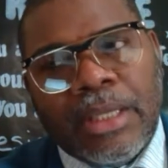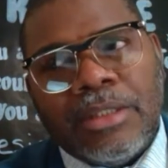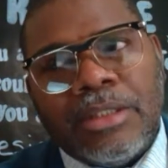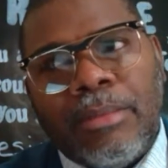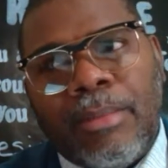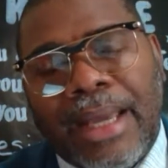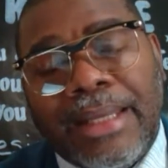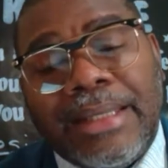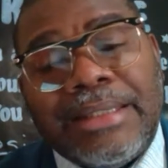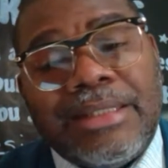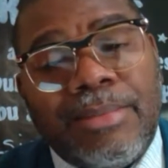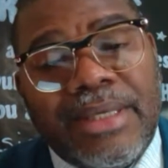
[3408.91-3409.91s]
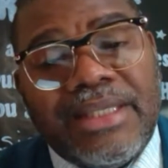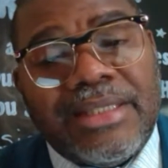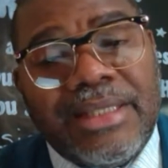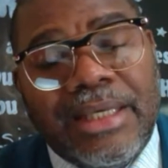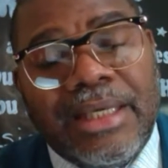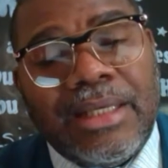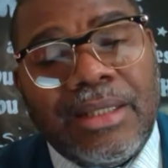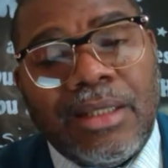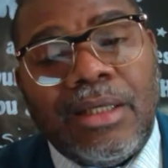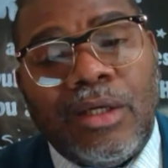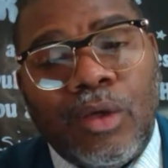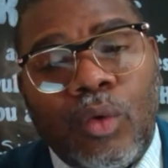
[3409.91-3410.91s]
Somebody needs to be seeking
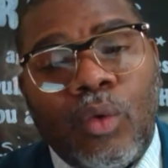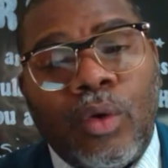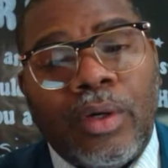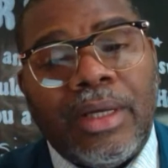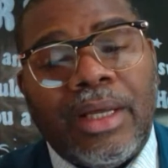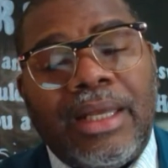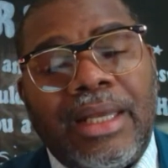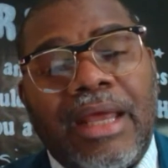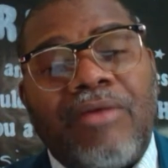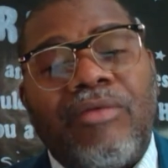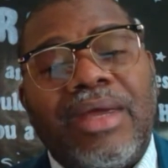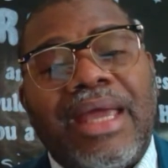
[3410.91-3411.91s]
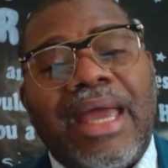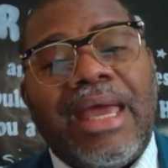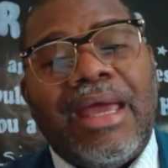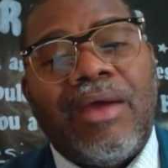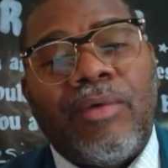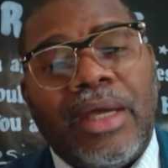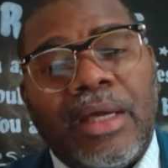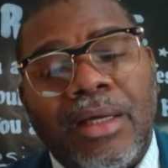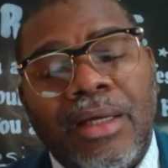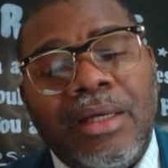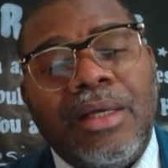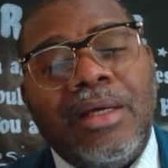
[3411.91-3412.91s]
the Lord in every area
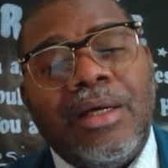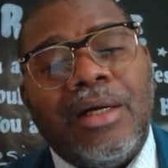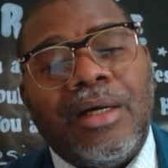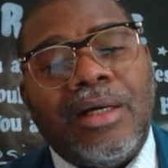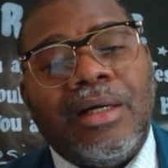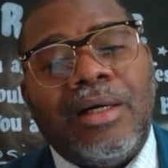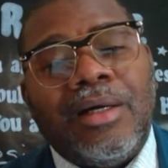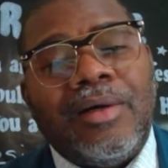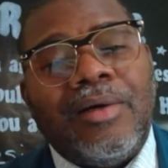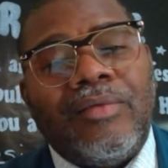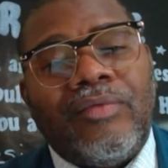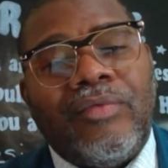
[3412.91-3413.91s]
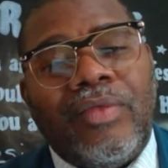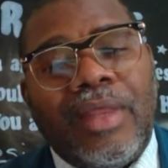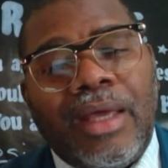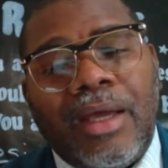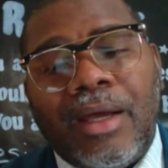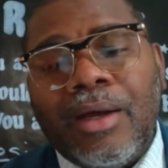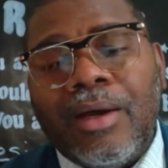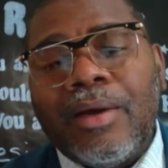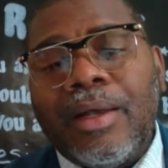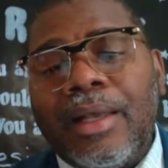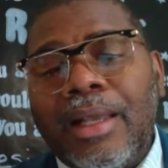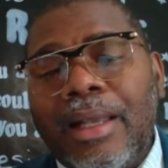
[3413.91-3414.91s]
of
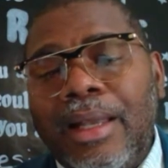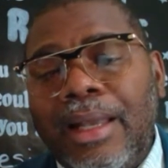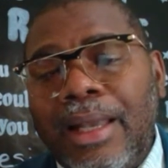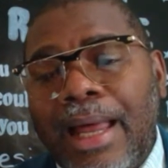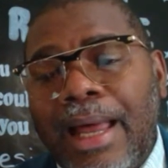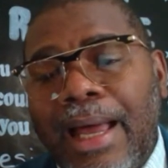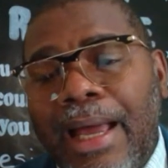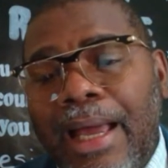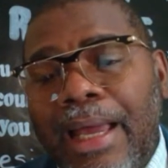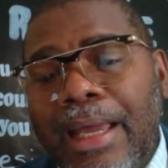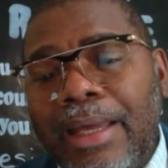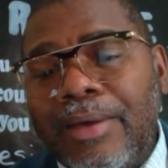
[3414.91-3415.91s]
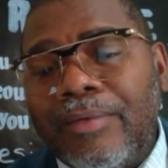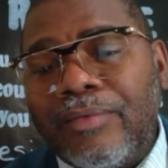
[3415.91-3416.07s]
their life.